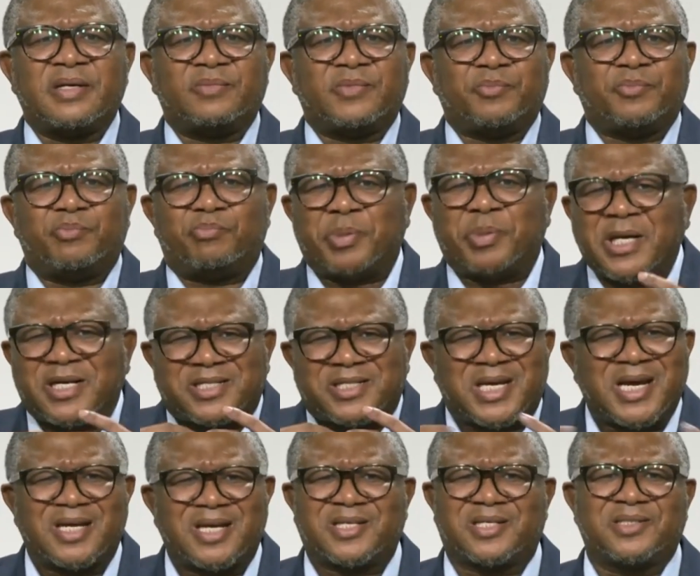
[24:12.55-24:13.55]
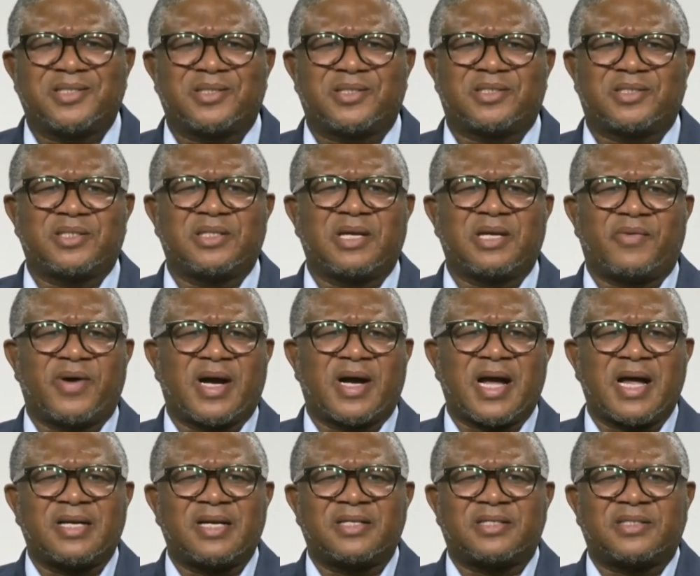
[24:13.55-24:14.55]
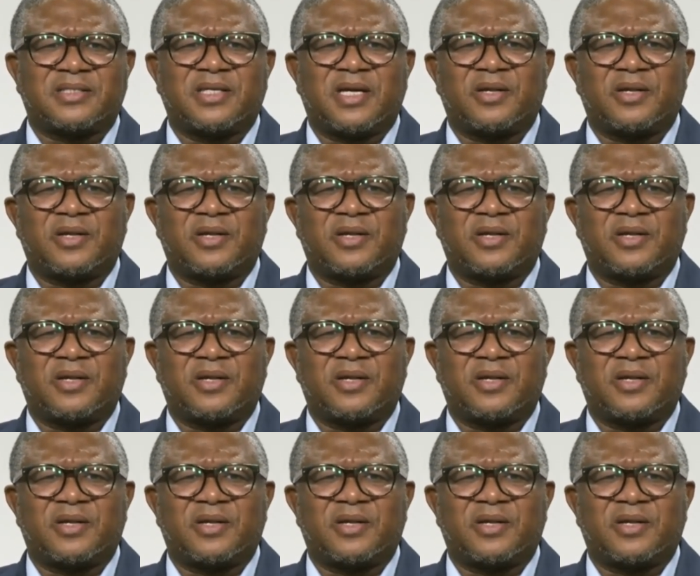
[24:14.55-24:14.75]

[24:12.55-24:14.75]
big churches in our country